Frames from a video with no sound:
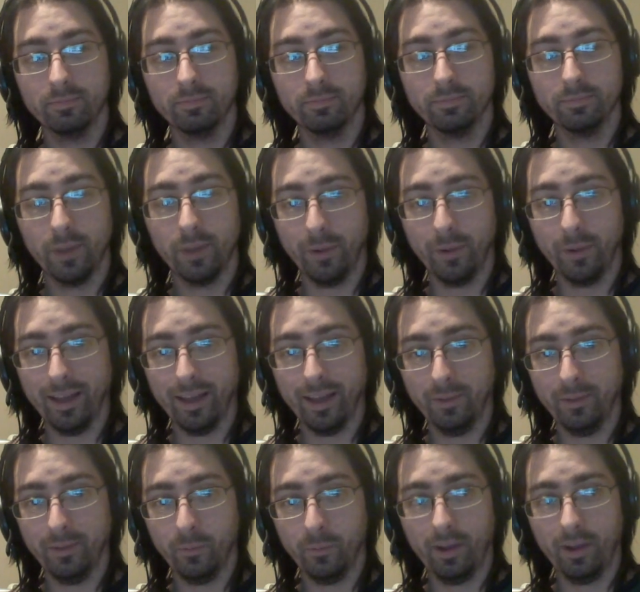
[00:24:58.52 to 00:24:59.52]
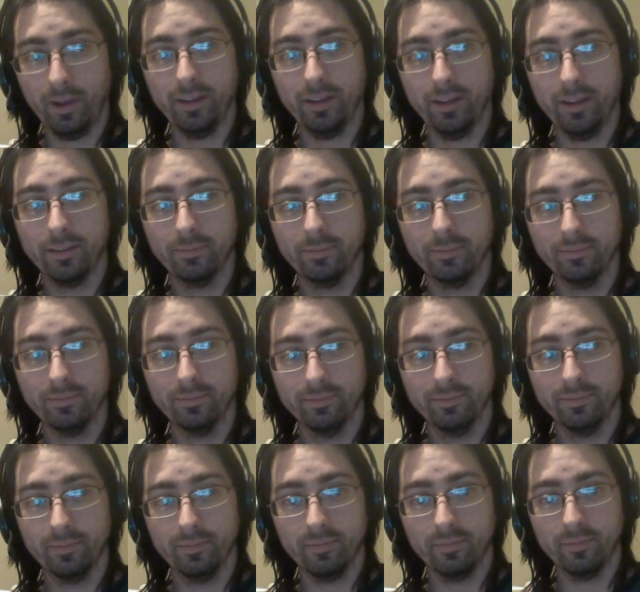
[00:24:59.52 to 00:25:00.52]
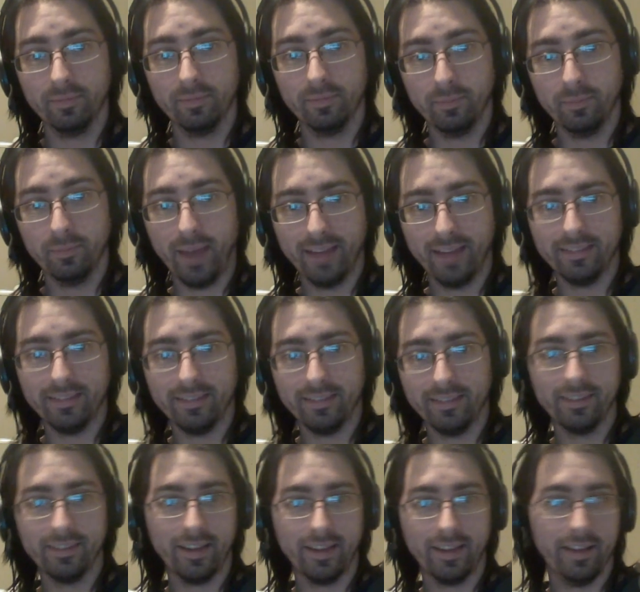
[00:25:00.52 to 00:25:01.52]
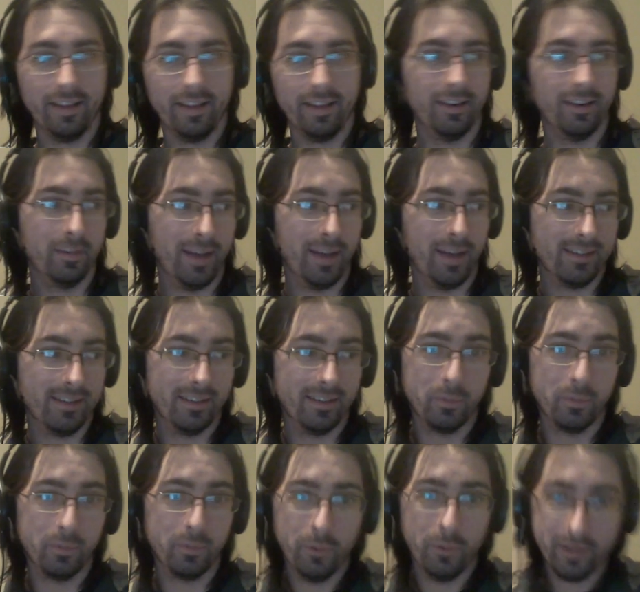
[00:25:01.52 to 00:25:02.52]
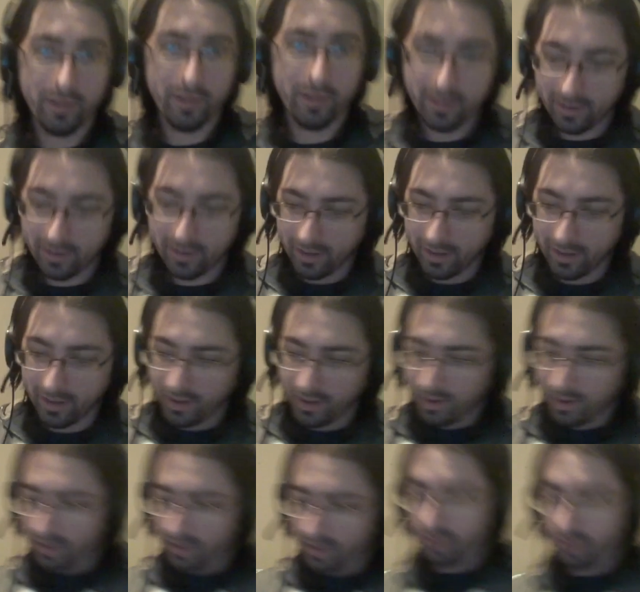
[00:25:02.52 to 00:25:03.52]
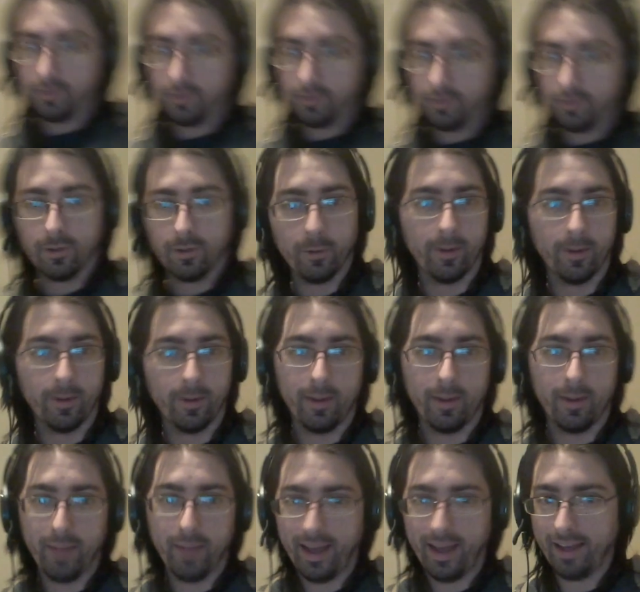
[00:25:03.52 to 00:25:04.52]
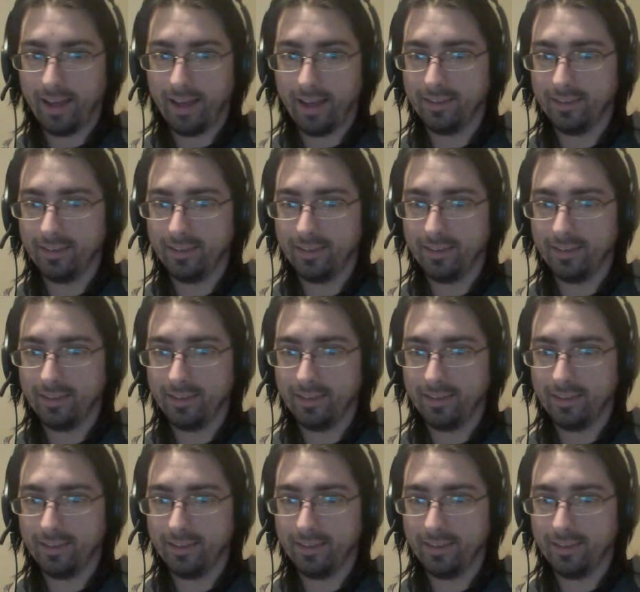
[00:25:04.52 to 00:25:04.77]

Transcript: go ahead and walk past this cottage, past this wooden flooring, past